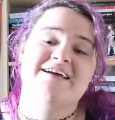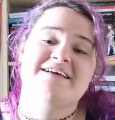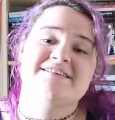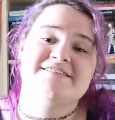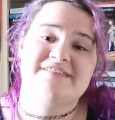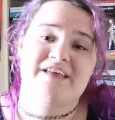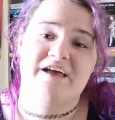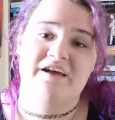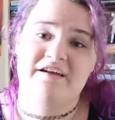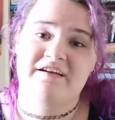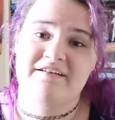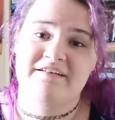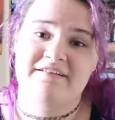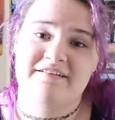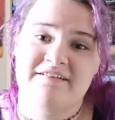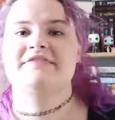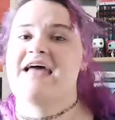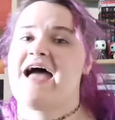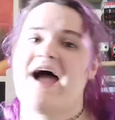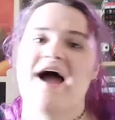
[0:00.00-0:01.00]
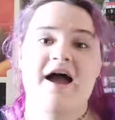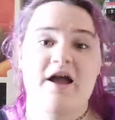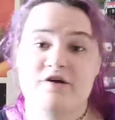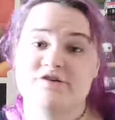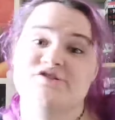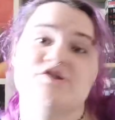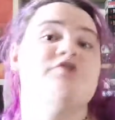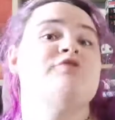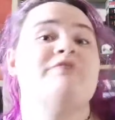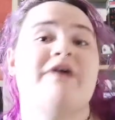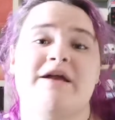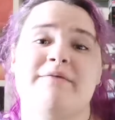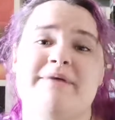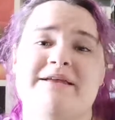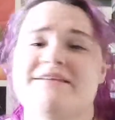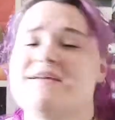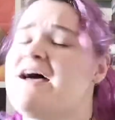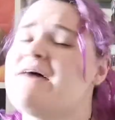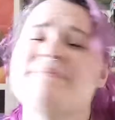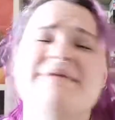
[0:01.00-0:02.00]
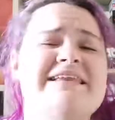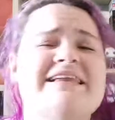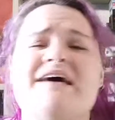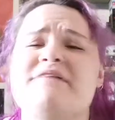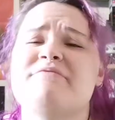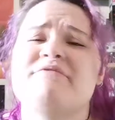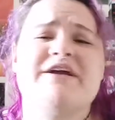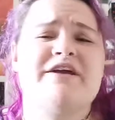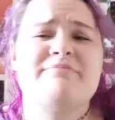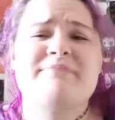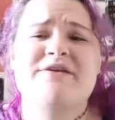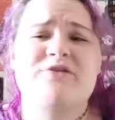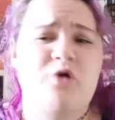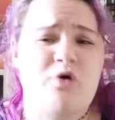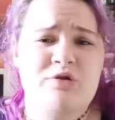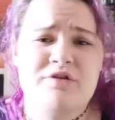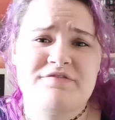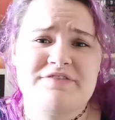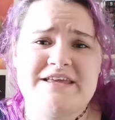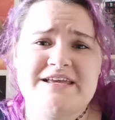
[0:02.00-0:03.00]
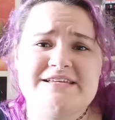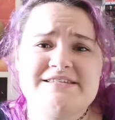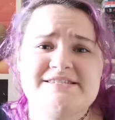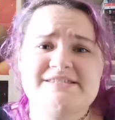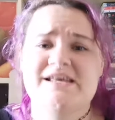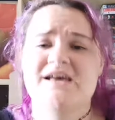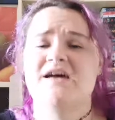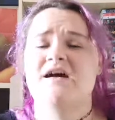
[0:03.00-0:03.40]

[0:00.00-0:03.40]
So that I also recommend. I mean, I recommend all of these.